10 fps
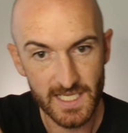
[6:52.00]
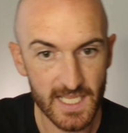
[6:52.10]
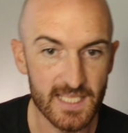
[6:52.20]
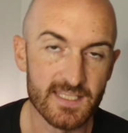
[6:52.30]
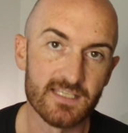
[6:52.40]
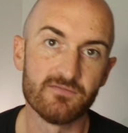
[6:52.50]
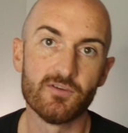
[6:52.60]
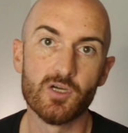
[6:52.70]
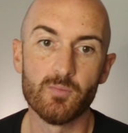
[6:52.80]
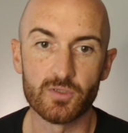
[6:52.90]
hit the
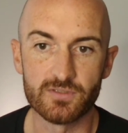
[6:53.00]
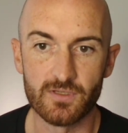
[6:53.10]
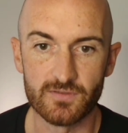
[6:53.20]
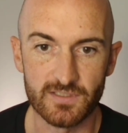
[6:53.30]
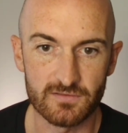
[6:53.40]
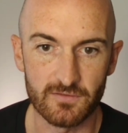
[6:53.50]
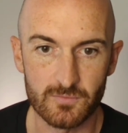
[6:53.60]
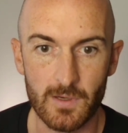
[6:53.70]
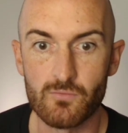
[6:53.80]
invert button on this software.